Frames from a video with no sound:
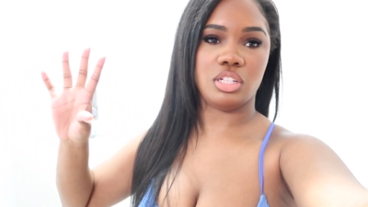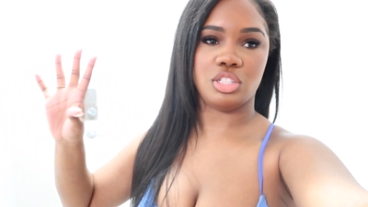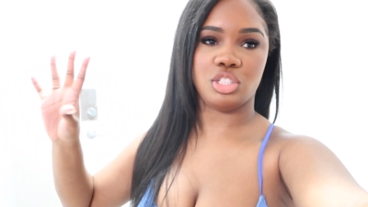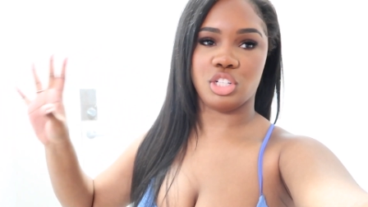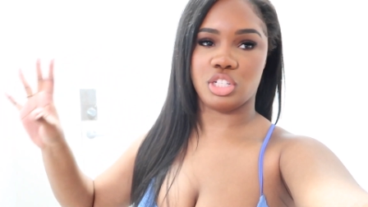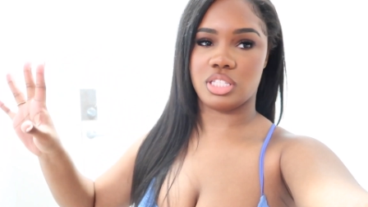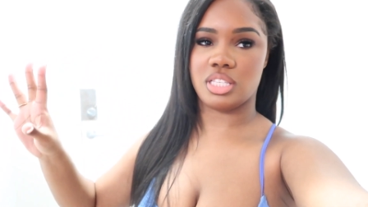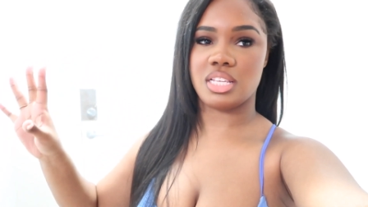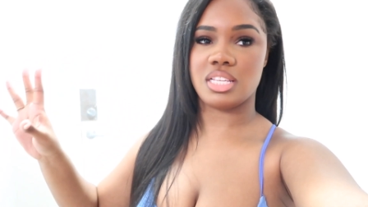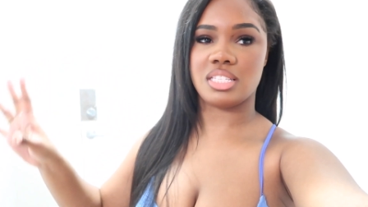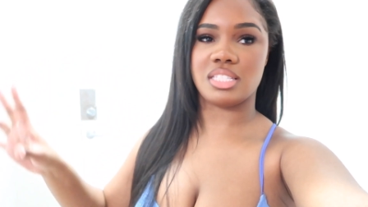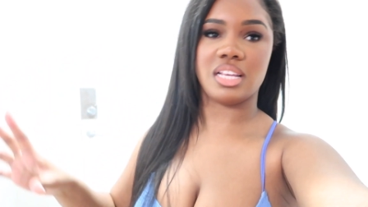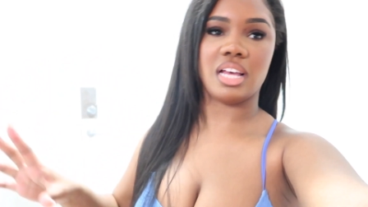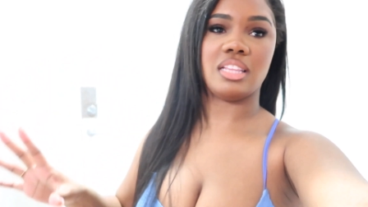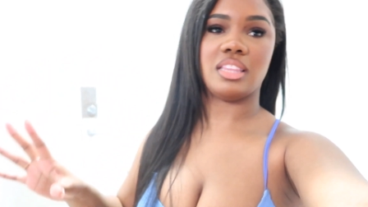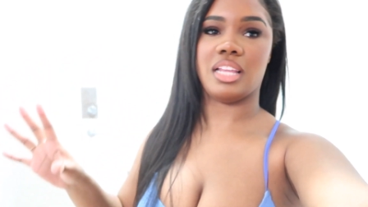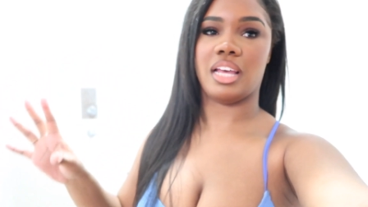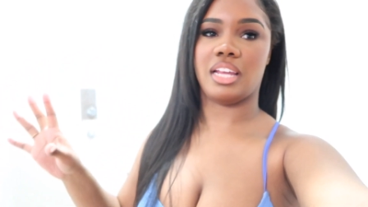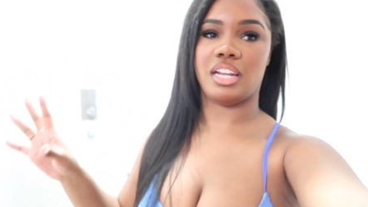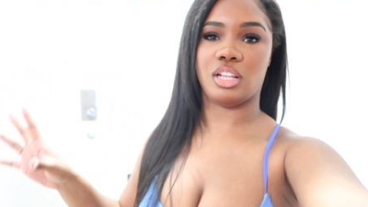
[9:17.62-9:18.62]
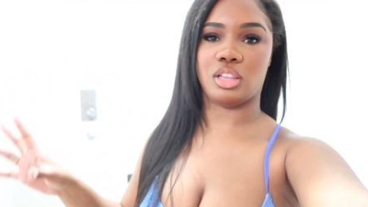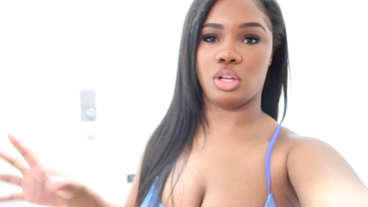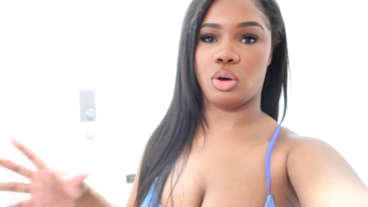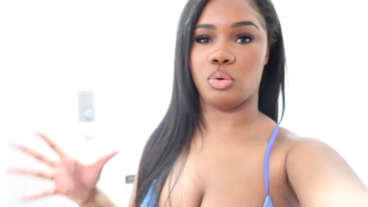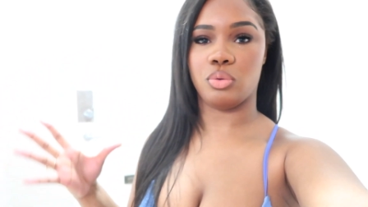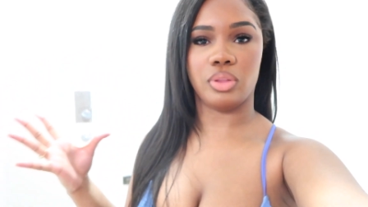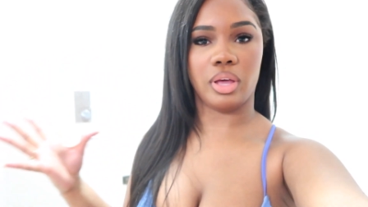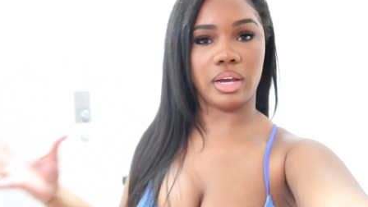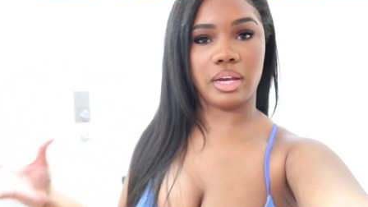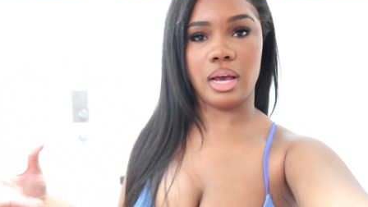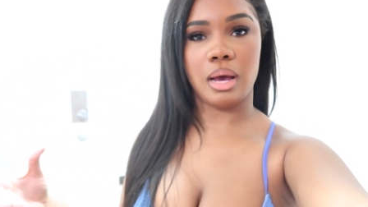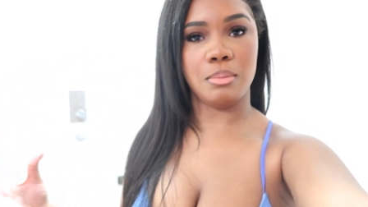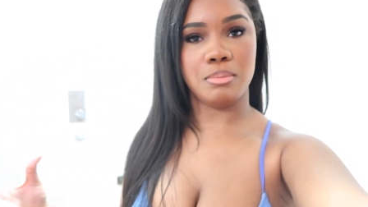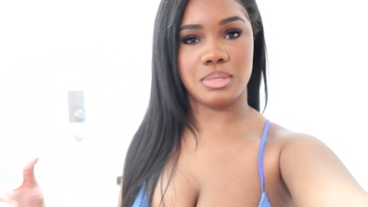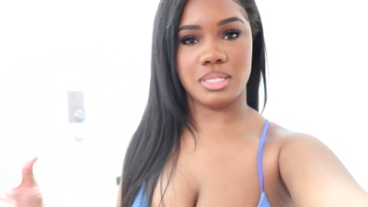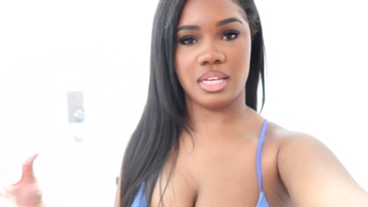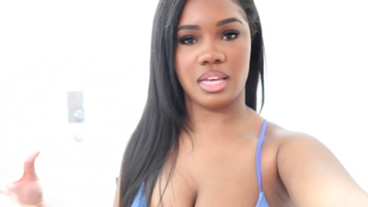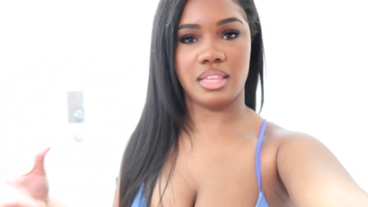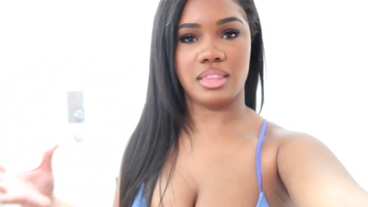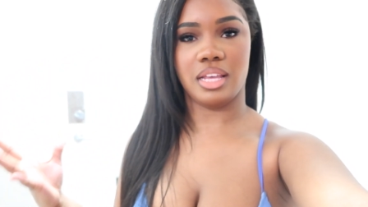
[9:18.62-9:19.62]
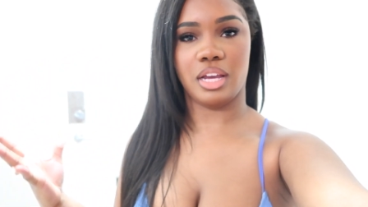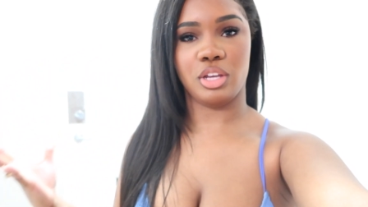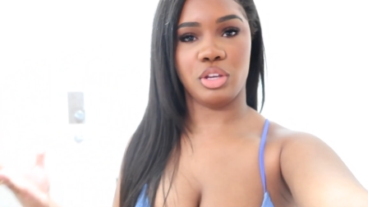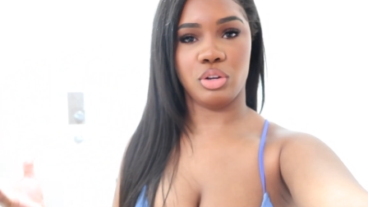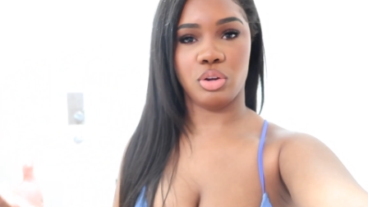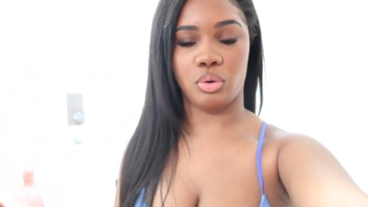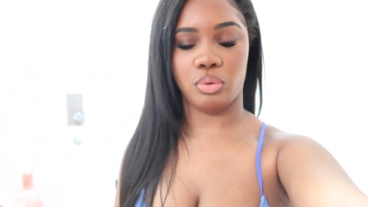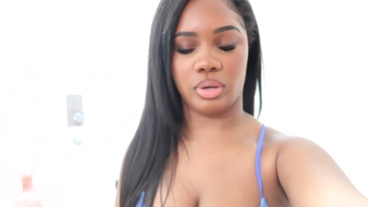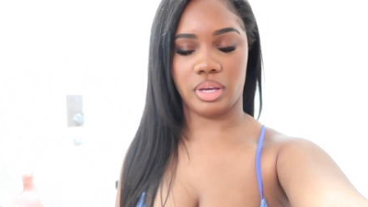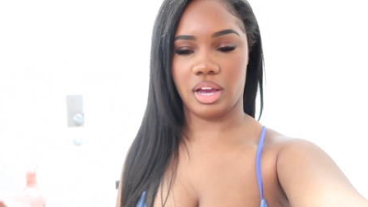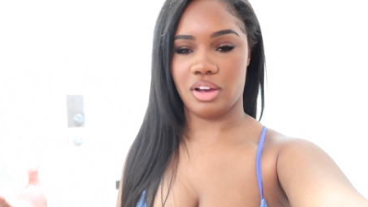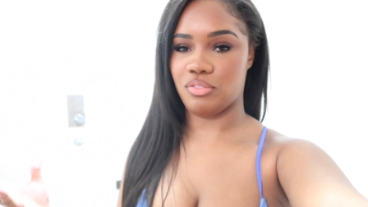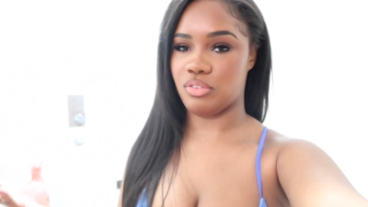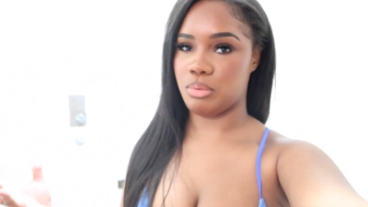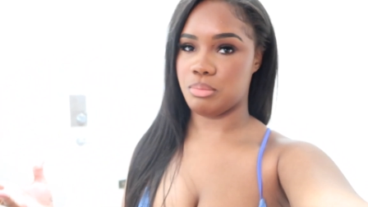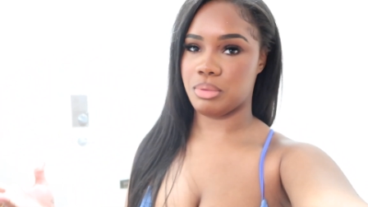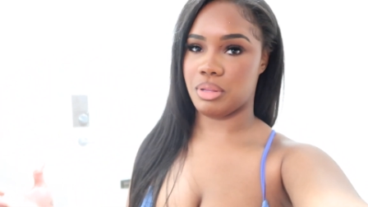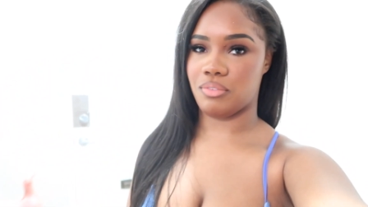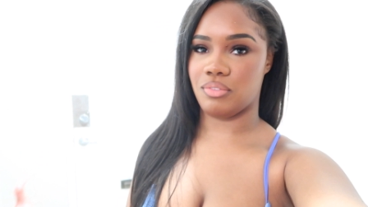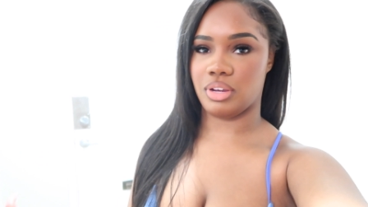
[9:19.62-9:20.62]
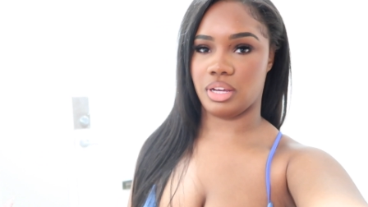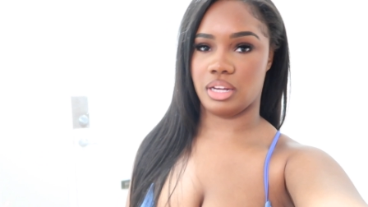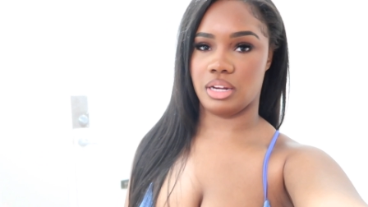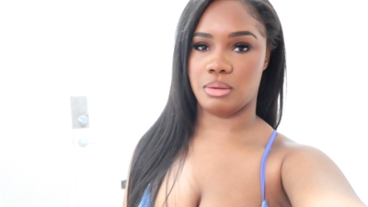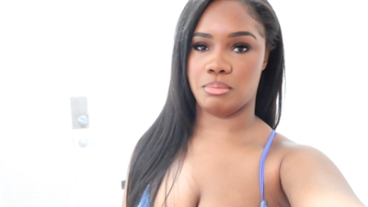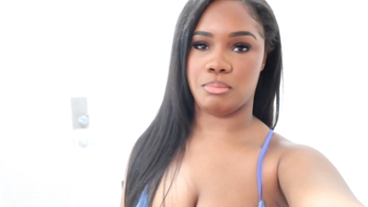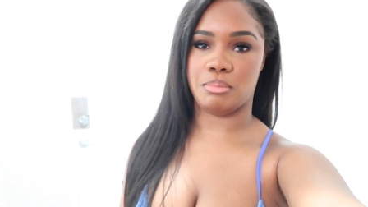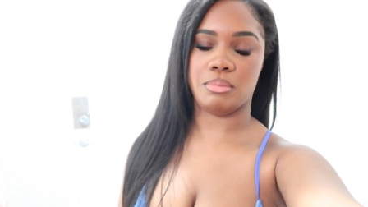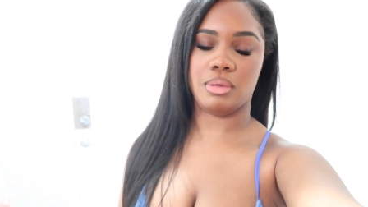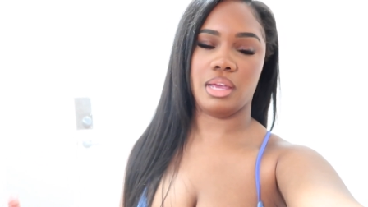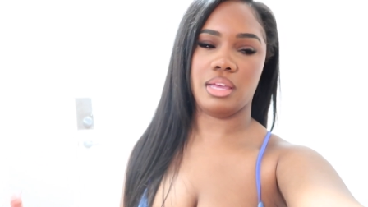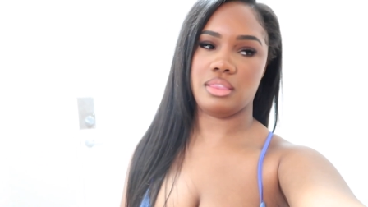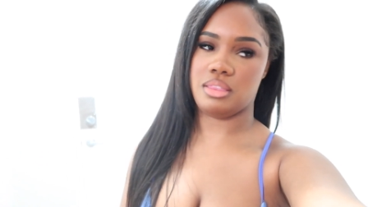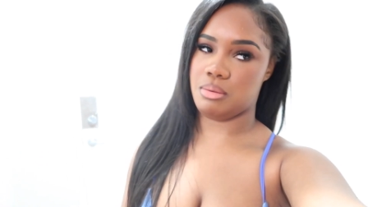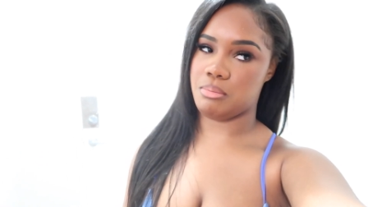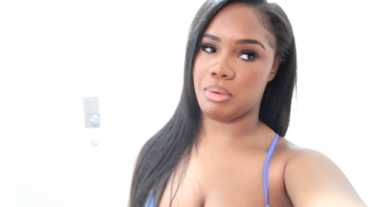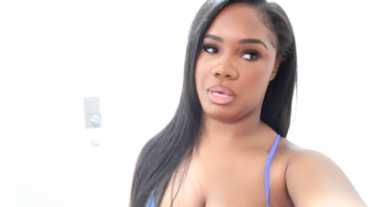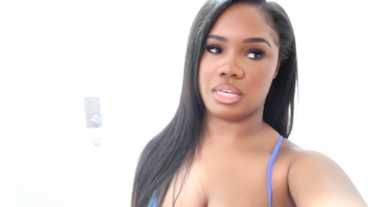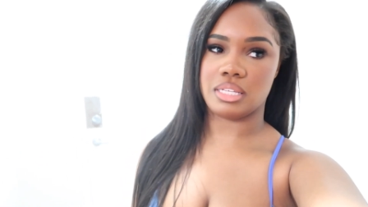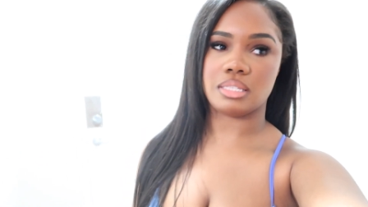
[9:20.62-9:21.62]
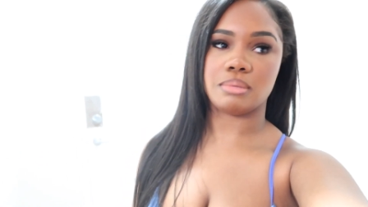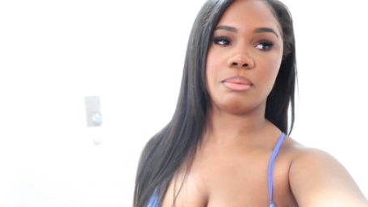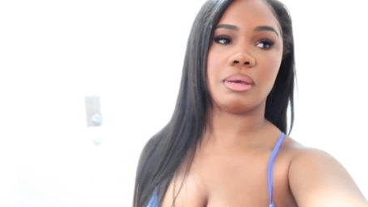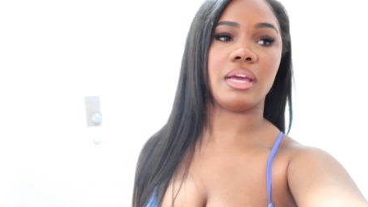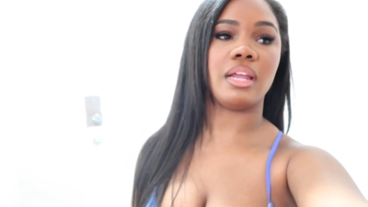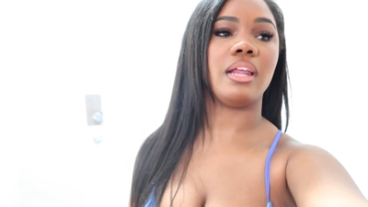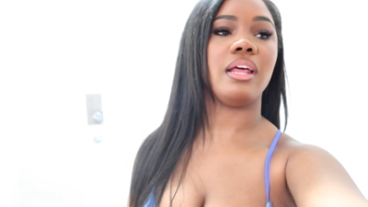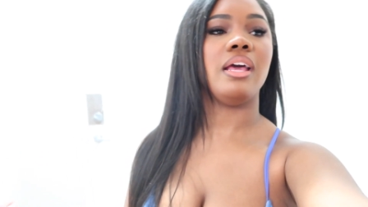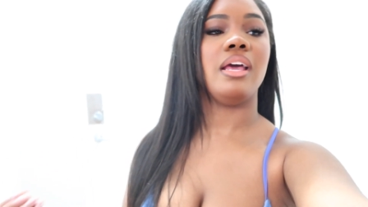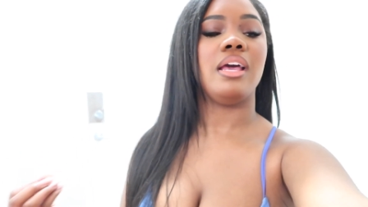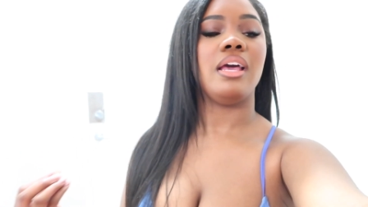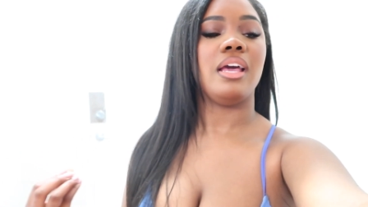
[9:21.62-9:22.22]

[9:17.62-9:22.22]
Just the sunlight alone that comes in that you don't get from living in the, in the basement